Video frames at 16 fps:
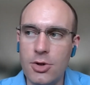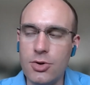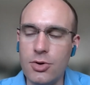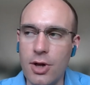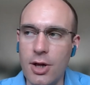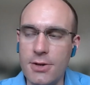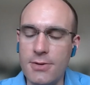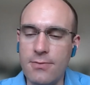
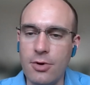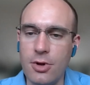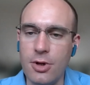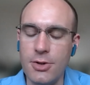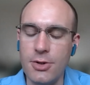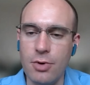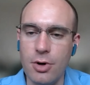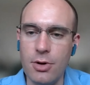So that's for
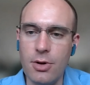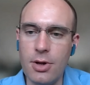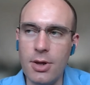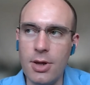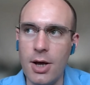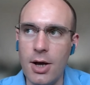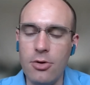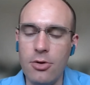this one.
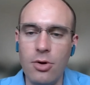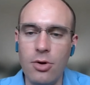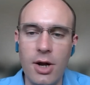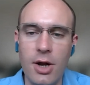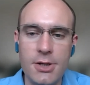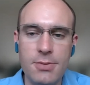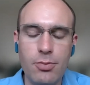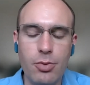Now, the
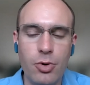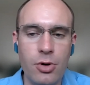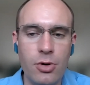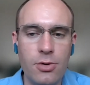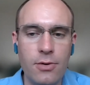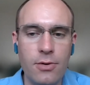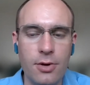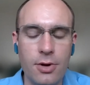last
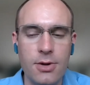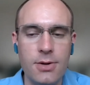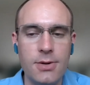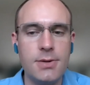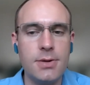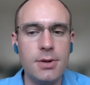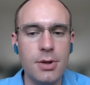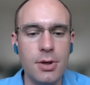point of
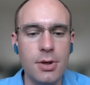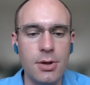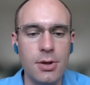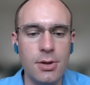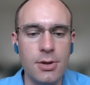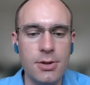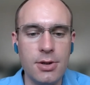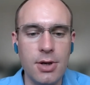this
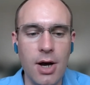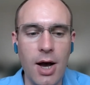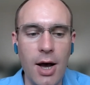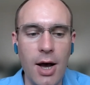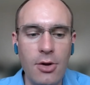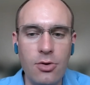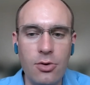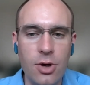is,
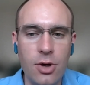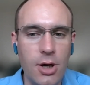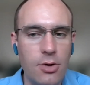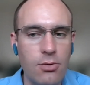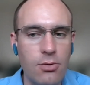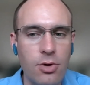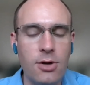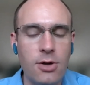how do you
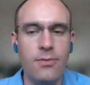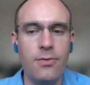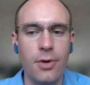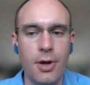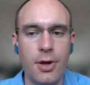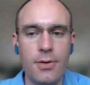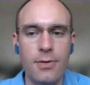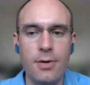get ready
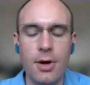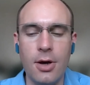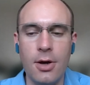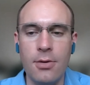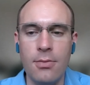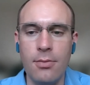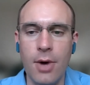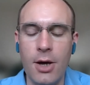for that?
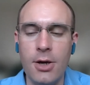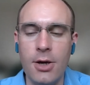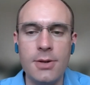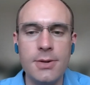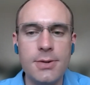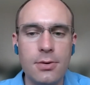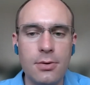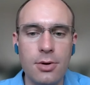And my
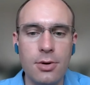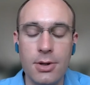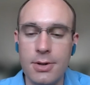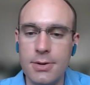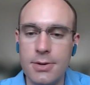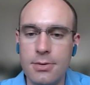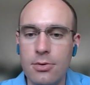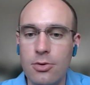answer
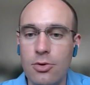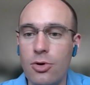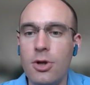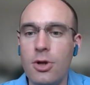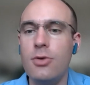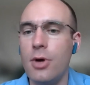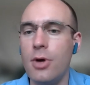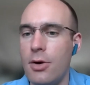is, you
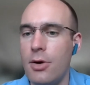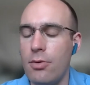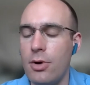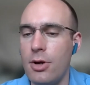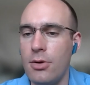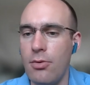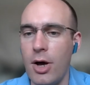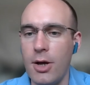need to get
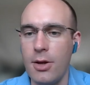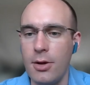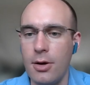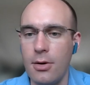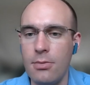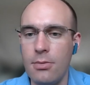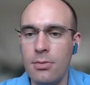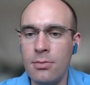ready right
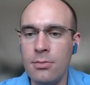now.